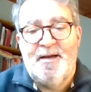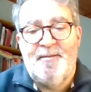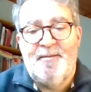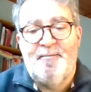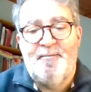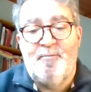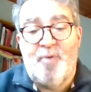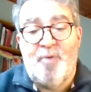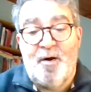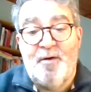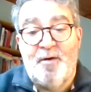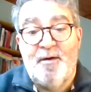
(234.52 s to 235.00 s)

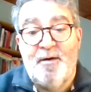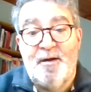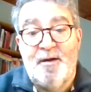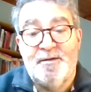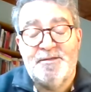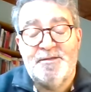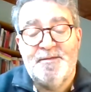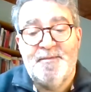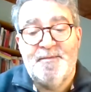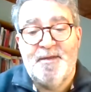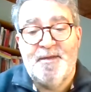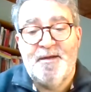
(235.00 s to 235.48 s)
Borrow
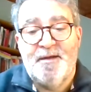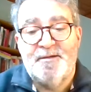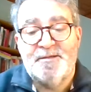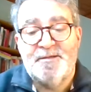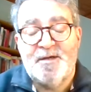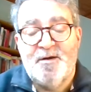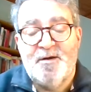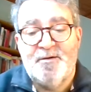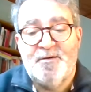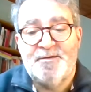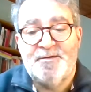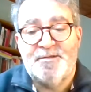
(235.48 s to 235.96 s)
some of those
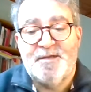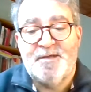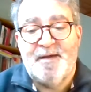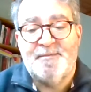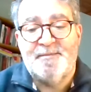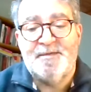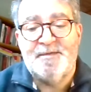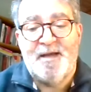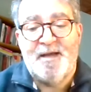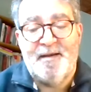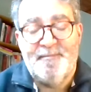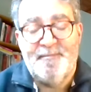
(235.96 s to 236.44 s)

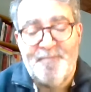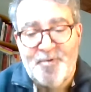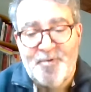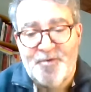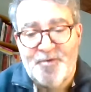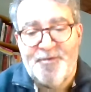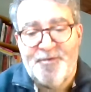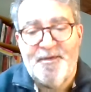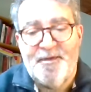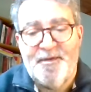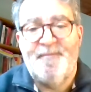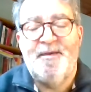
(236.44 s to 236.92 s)
concepts and
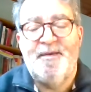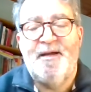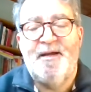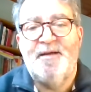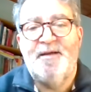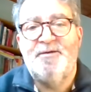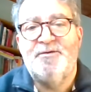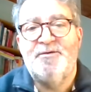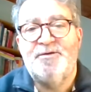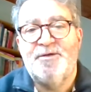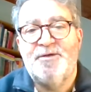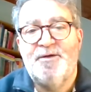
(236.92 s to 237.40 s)
put them
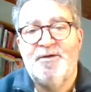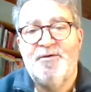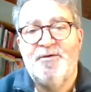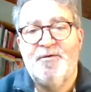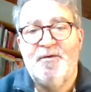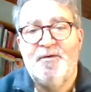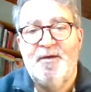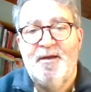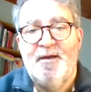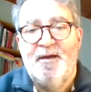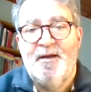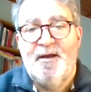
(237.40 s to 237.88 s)
into
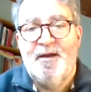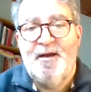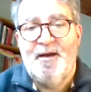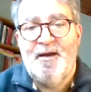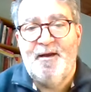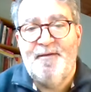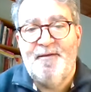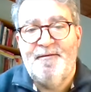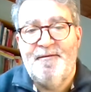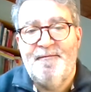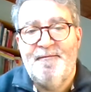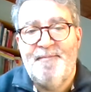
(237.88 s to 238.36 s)

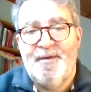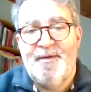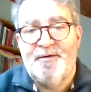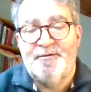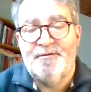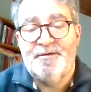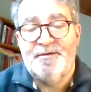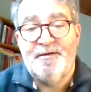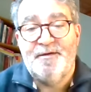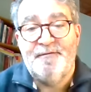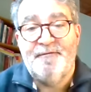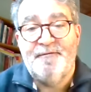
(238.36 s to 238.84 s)
the
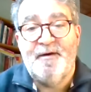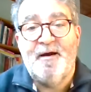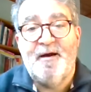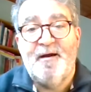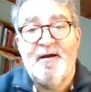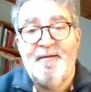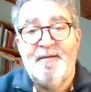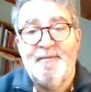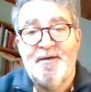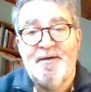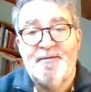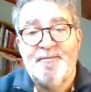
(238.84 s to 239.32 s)
built
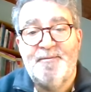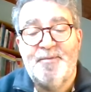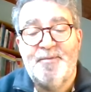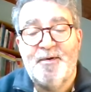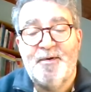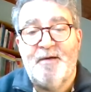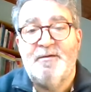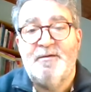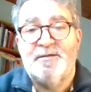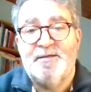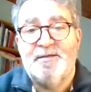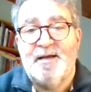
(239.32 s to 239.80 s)
environment
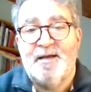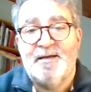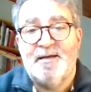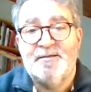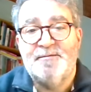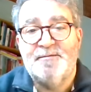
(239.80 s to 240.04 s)
process,